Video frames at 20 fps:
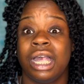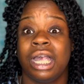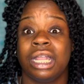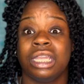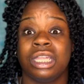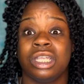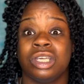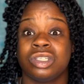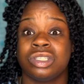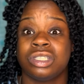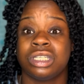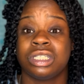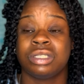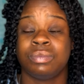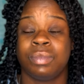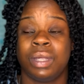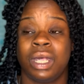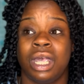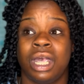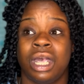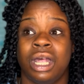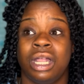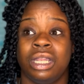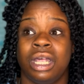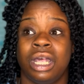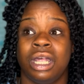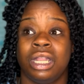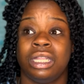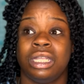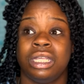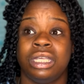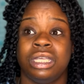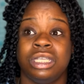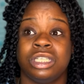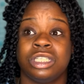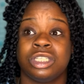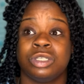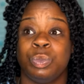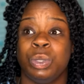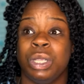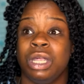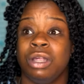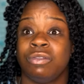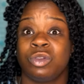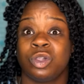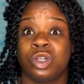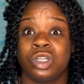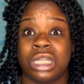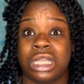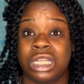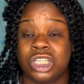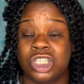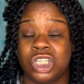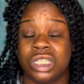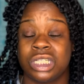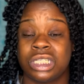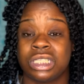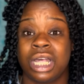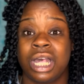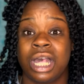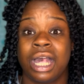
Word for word: and here's this man and he's being flirtatious